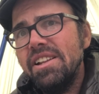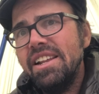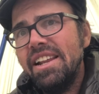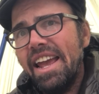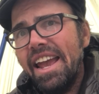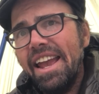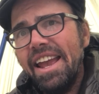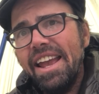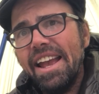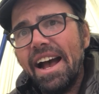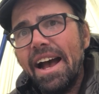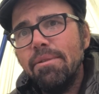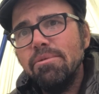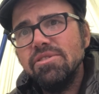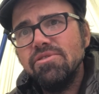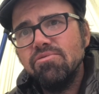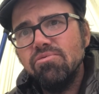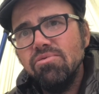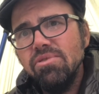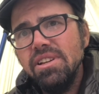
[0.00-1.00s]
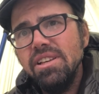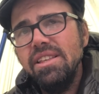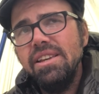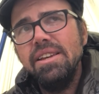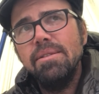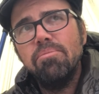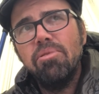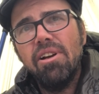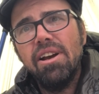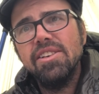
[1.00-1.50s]
an A. I was really
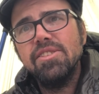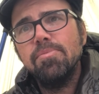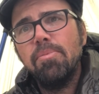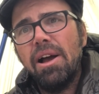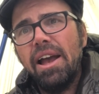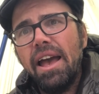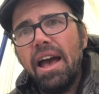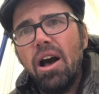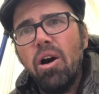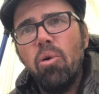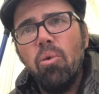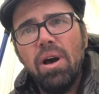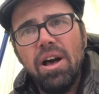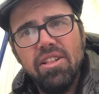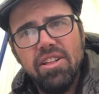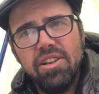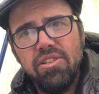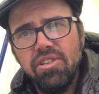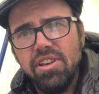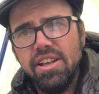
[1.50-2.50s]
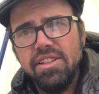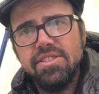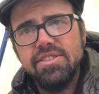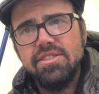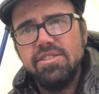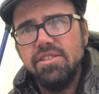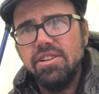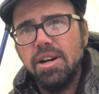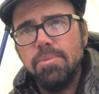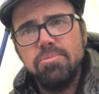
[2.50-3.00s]
impressed by how well it
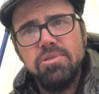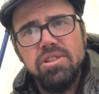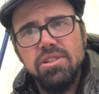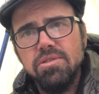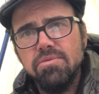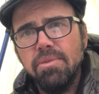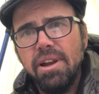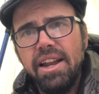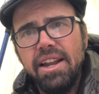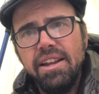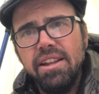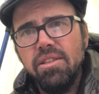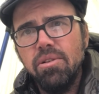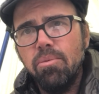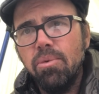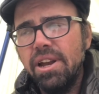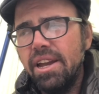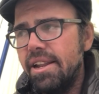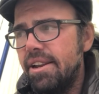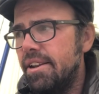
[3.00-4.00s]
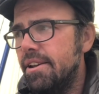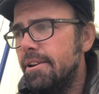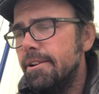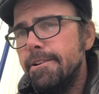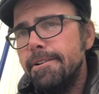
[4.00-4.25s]
stood up to the rain and the wind.